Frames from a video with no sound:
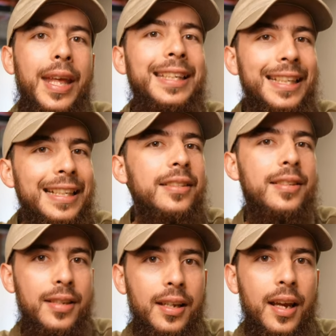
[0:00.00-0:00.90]
they need
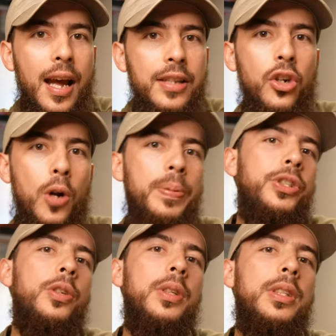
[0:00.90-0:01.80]
to see it as an
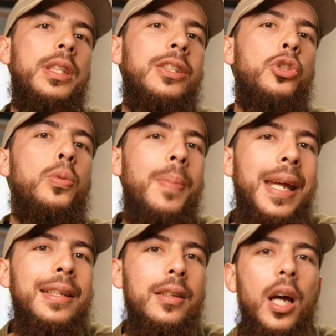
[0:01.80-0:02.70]
opportunity to
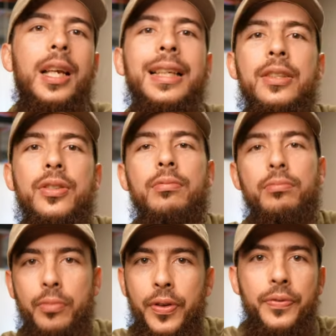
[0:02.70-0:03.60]
make at
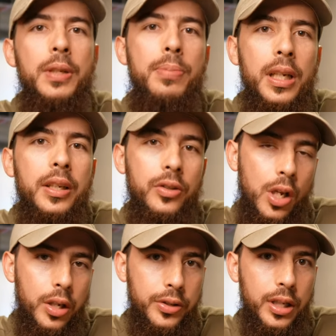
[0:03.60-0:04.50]
least $50
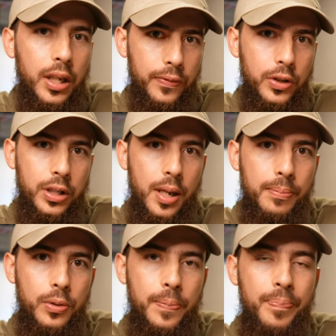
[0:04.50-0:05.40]
billion a year, for
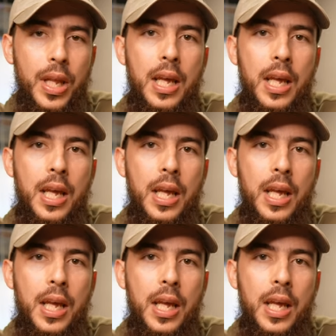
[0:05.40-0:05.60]
example.